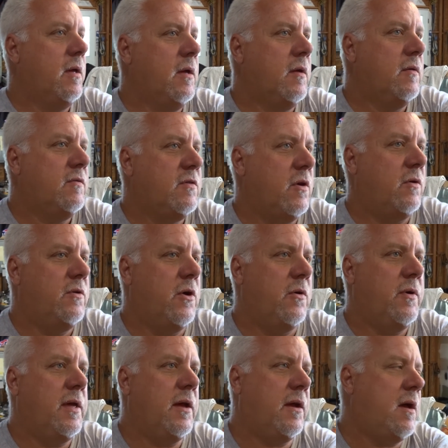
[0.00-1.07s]
So
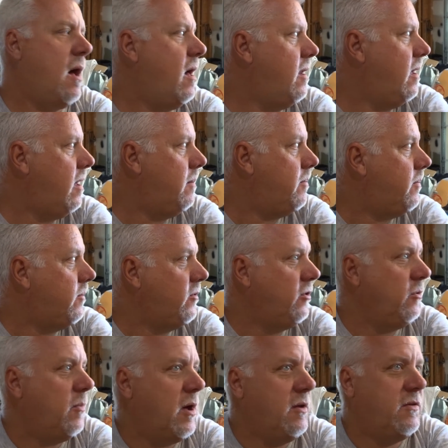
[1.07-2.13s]
don't get caught up
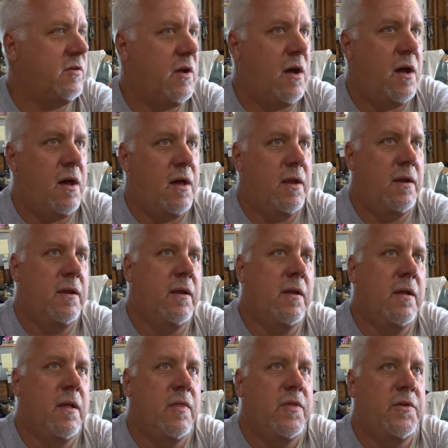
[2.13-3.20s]
too much on
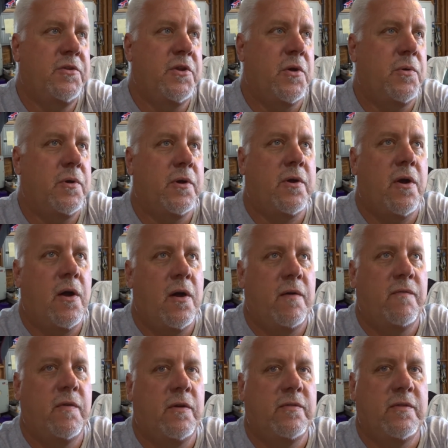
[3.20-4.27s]
the donor car
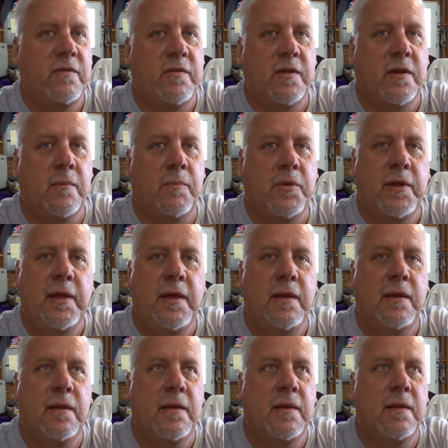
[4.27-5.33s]
versus the complete
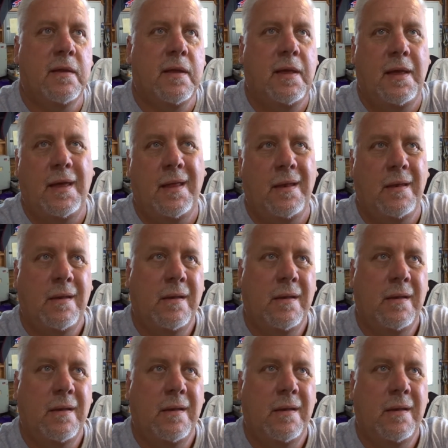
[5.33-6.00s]
kit